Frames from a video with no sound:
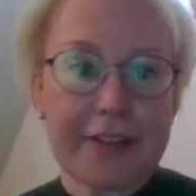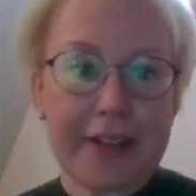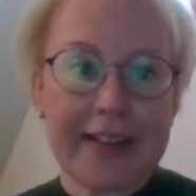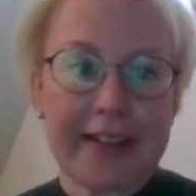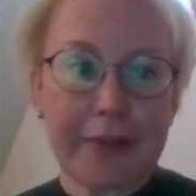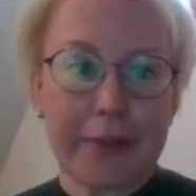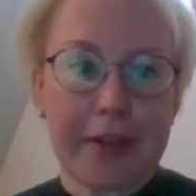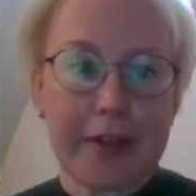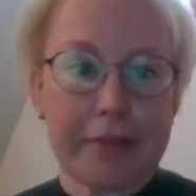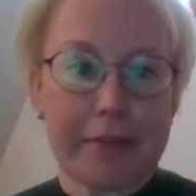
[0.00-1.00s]
That's great.
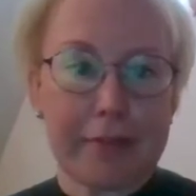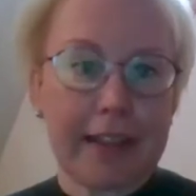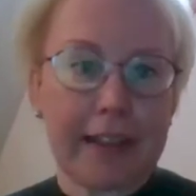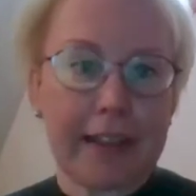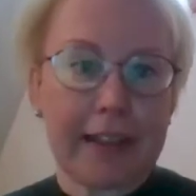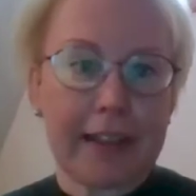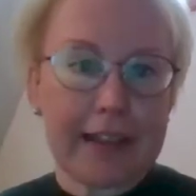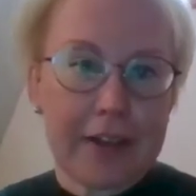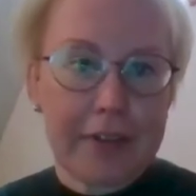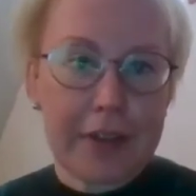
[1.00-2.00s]
And we're really
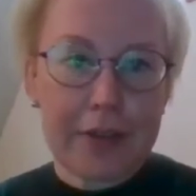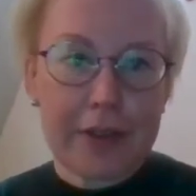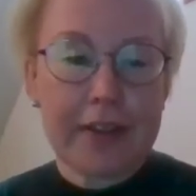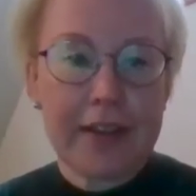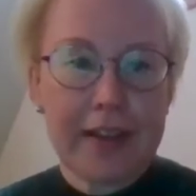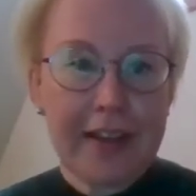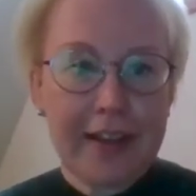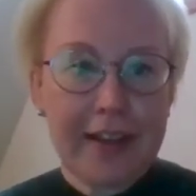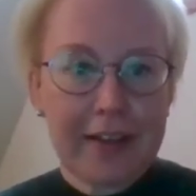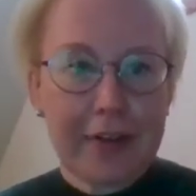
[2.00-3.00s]
lucky to have you and
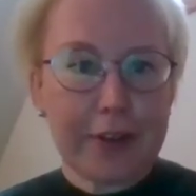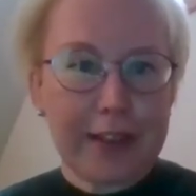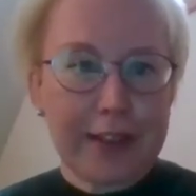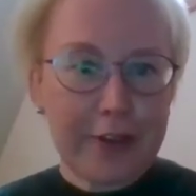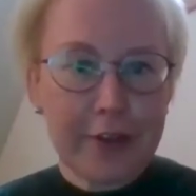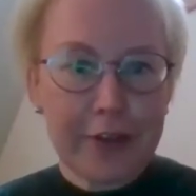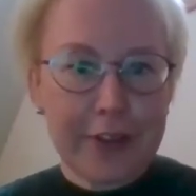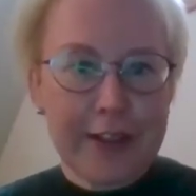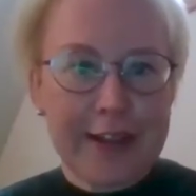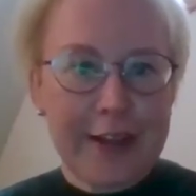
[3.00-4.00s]
all the
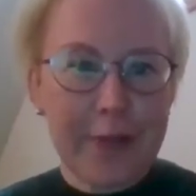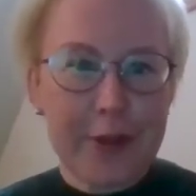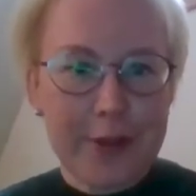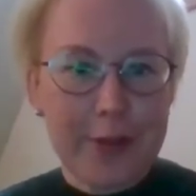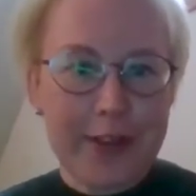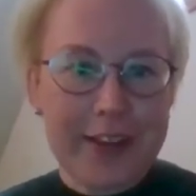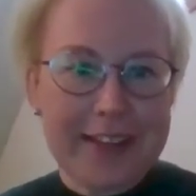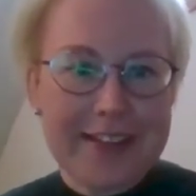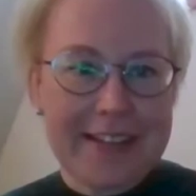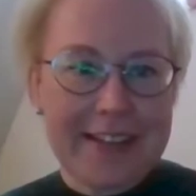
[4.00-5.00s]
other 39
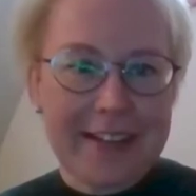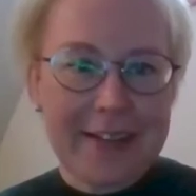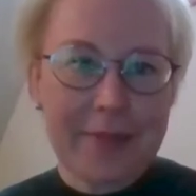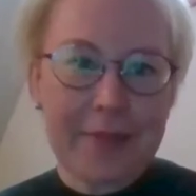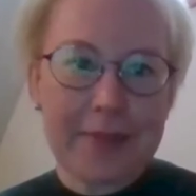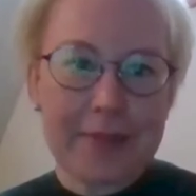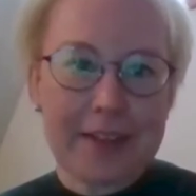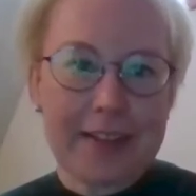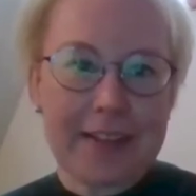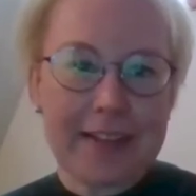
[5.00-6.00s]
women with us
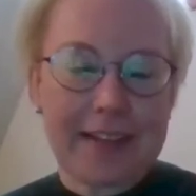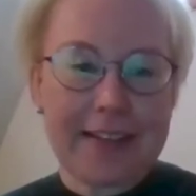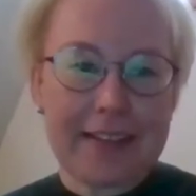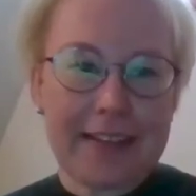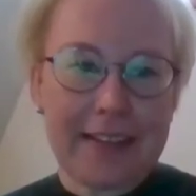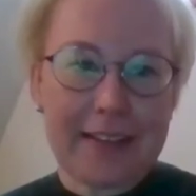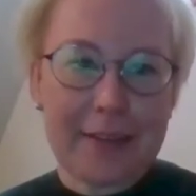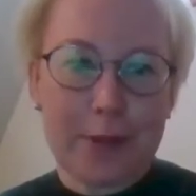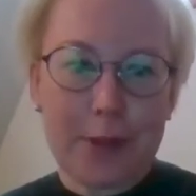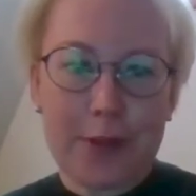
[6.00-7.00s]
at
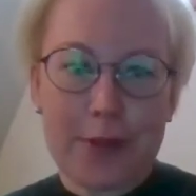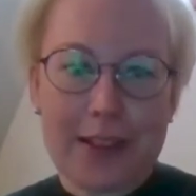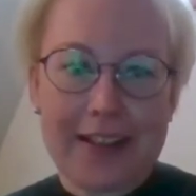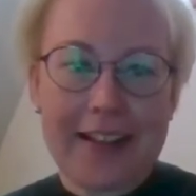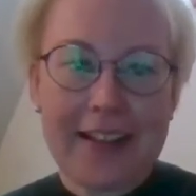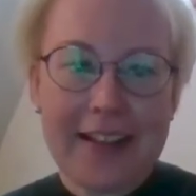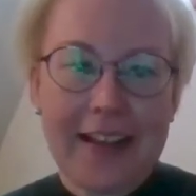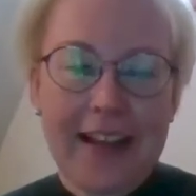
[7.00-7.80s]
the WEI.